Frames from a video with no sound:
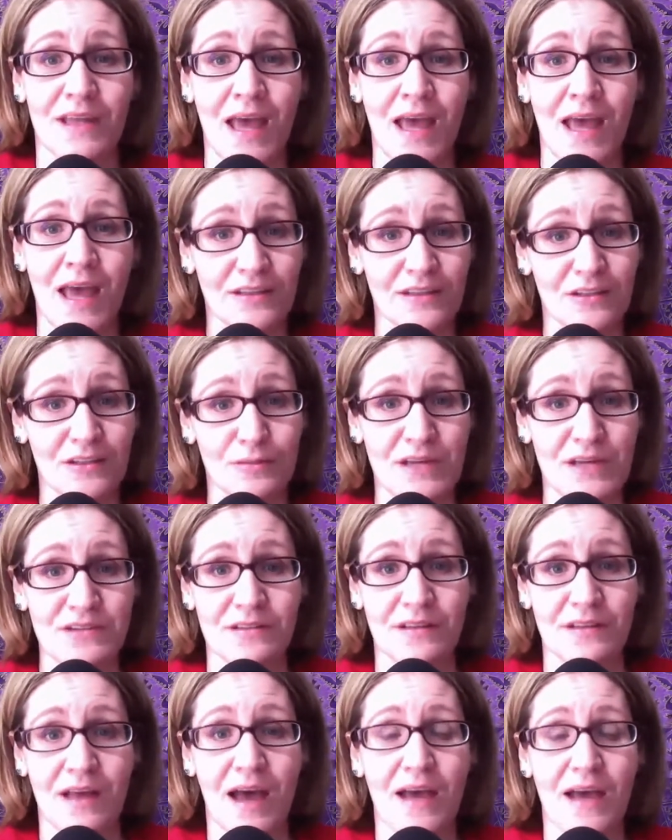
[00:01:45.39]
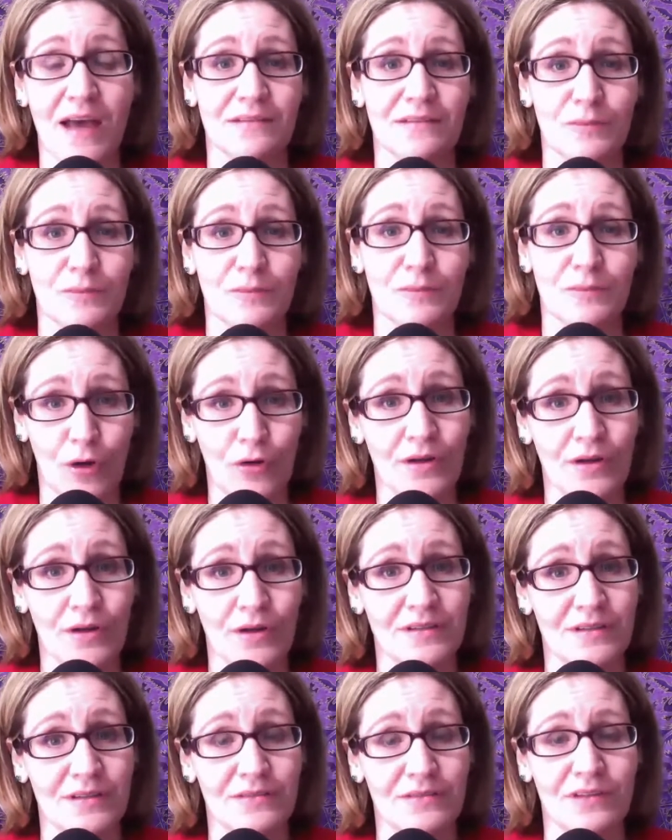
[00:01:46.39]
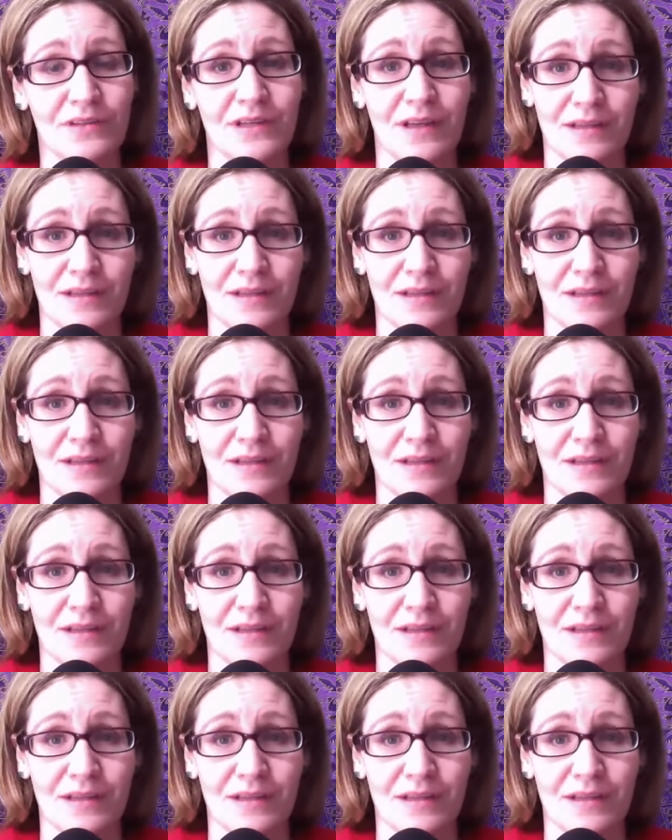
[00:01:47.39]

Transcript: and specializes in productivity